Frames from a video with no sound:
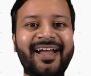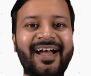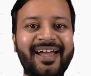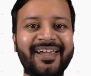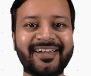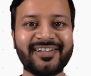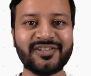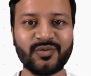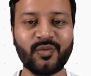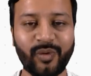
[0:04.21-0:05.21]
Hi
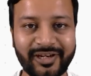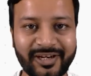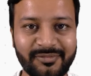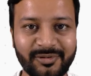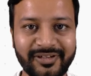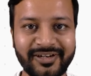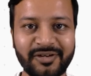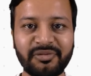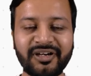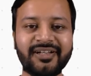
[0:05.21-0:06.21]
guys, welcome to Learn
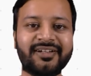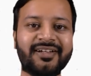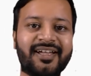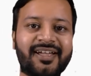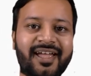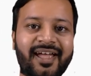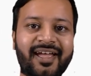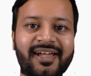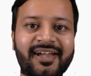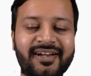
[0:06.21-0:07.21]
and Build.
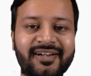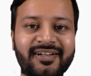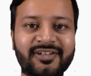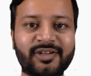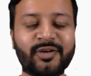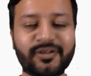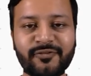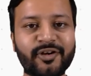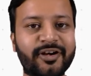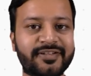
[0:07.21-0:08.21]
And today
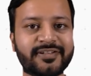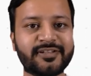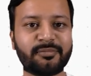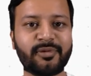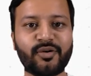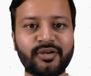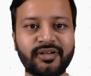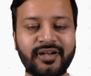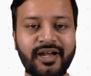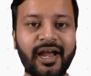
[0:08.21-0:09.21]
we're gonna discuss about
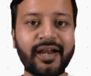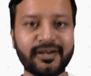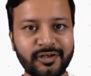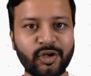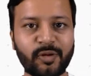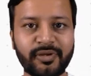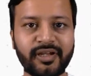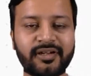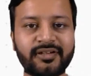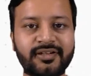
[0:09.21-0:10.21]
another
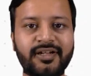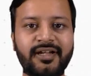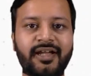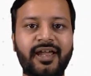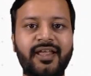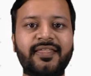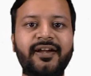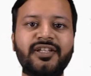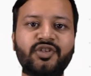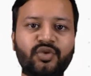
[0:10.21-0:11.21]
topic, and
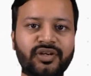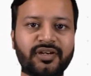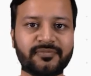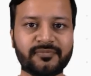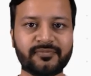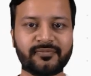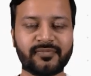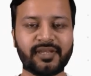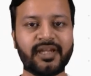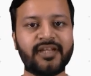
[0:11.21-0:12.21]
that is union.
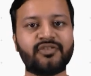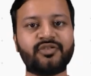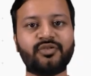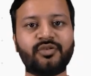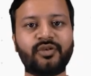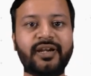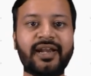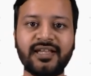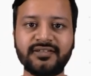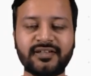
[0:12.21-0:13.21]
So in
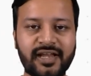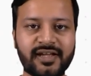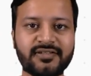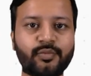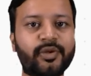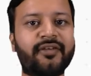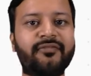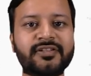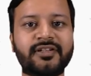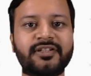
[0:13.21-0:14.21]
last class we have
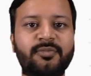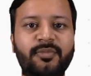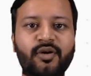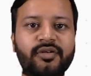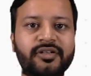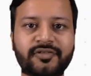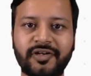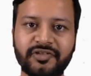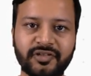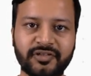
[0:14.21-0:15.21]
discussed about
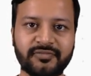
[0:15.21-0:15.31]
structure.